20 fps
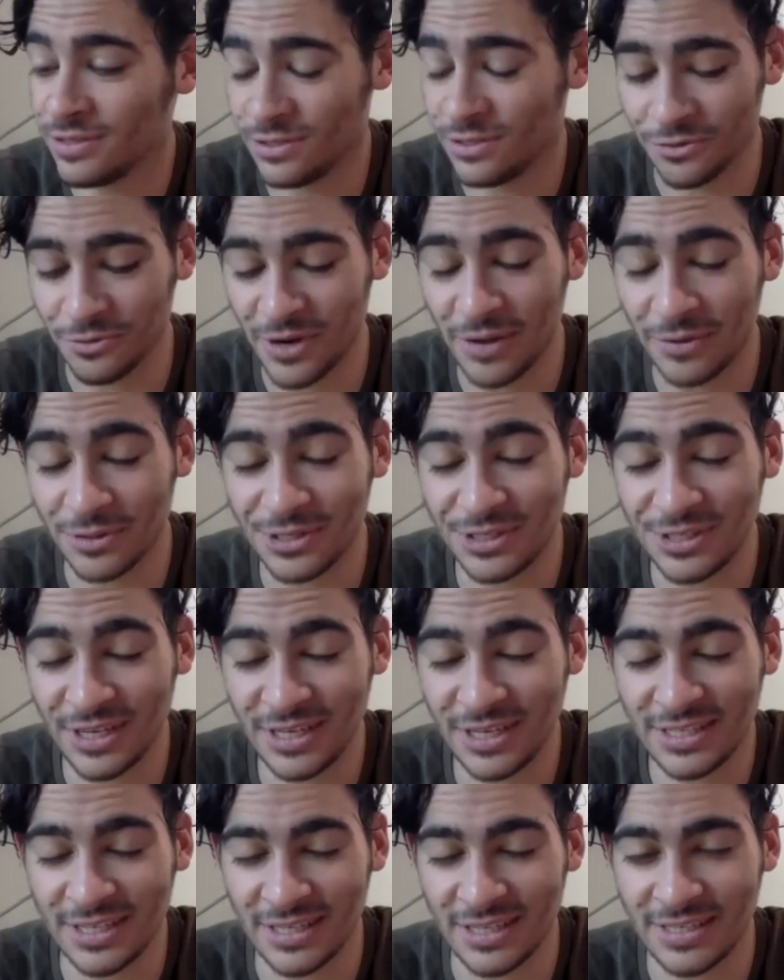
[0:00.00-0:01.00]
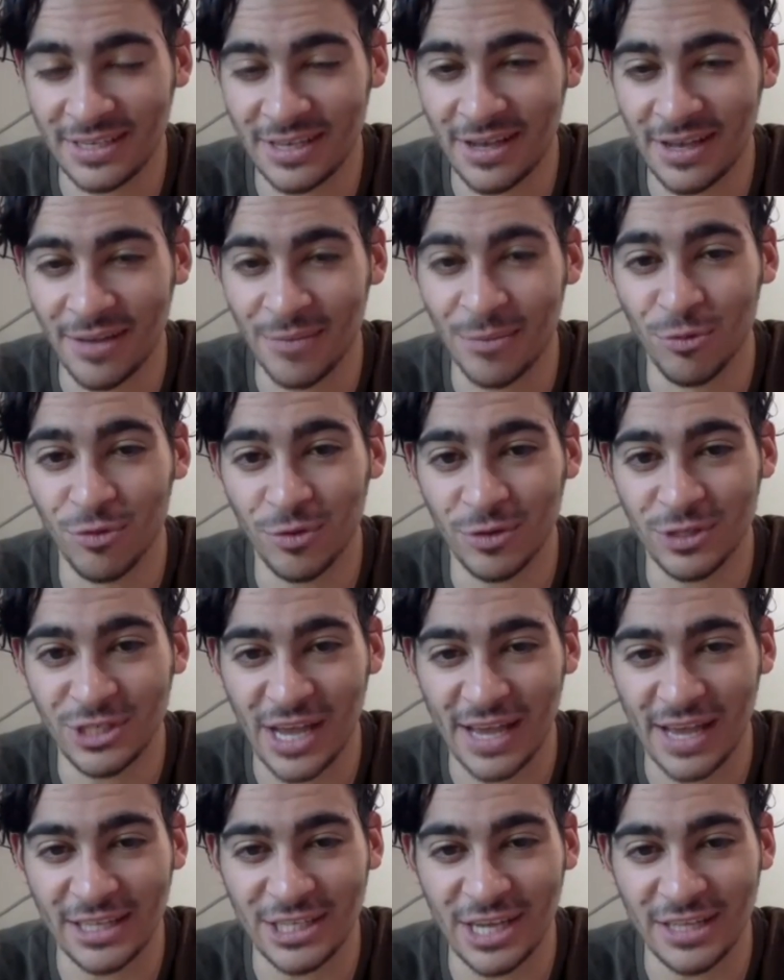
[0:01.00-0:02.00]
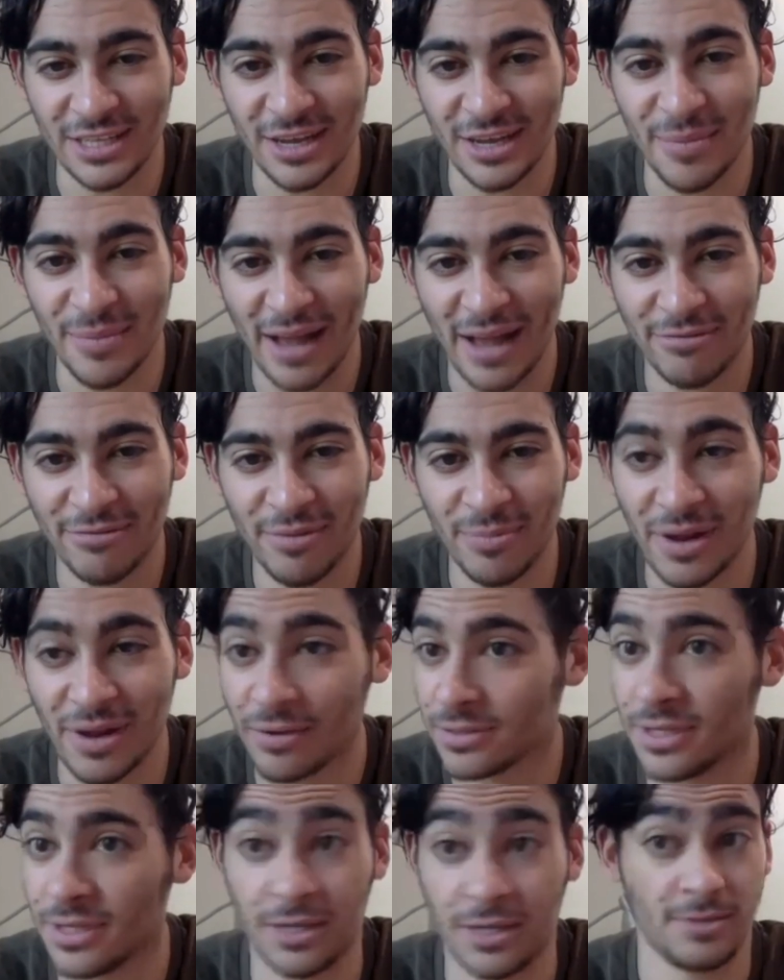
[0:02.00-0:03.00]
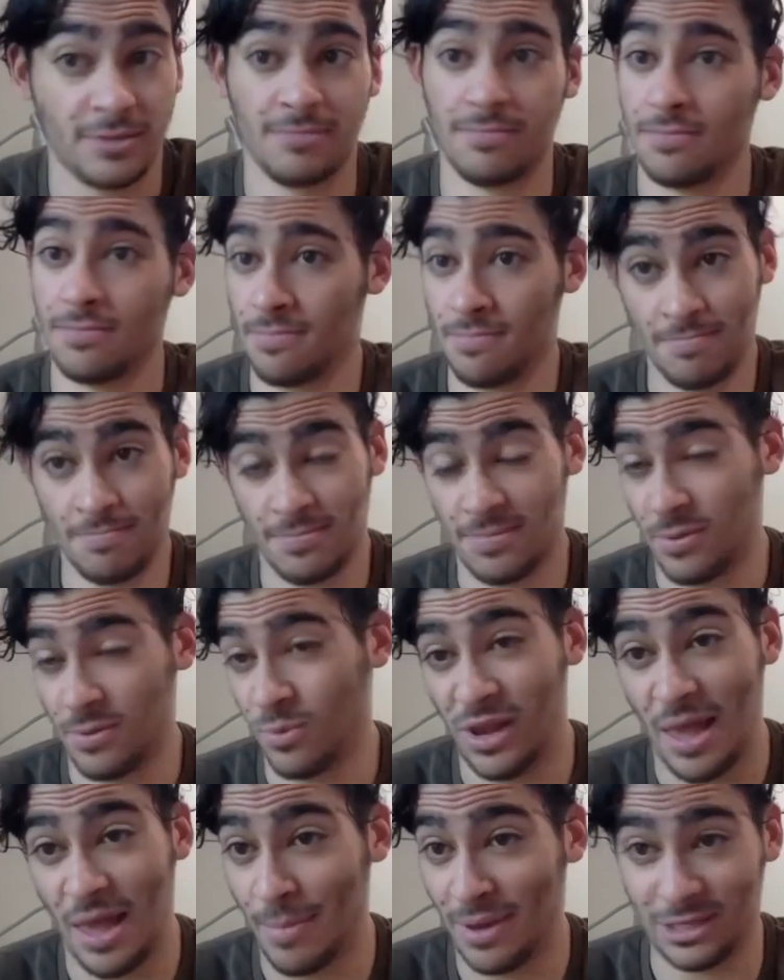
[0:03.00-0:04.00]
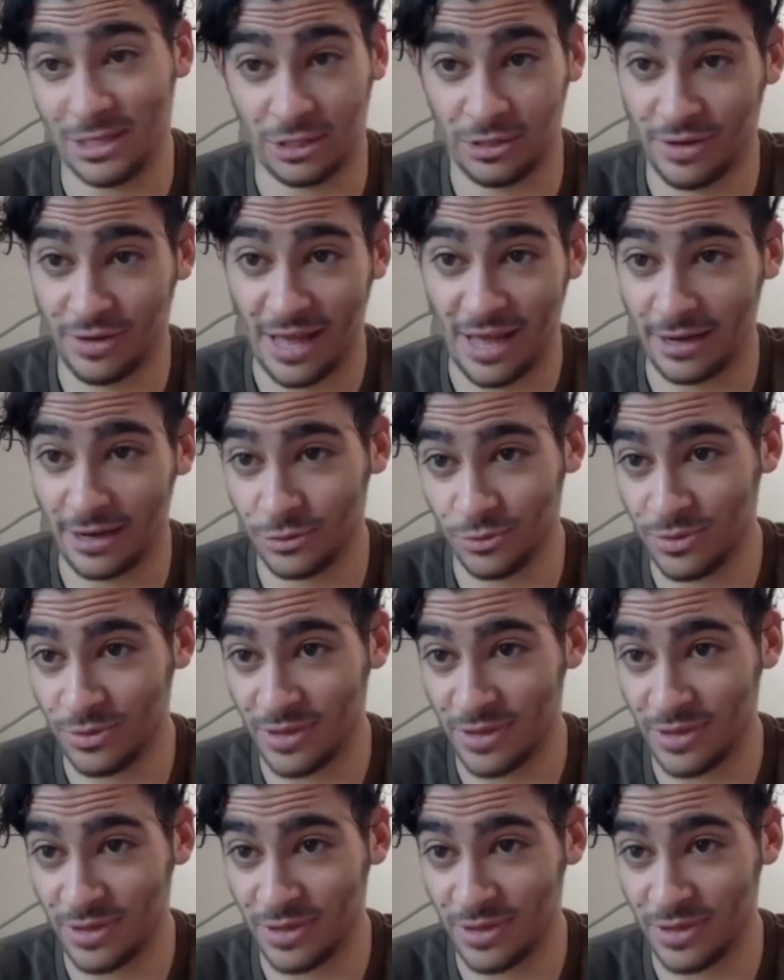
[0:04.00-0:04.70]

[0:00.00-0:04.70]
So when I was six, I saw a movie where Jackie Chan did a backflip, and I was like, "Well, I must learn how to do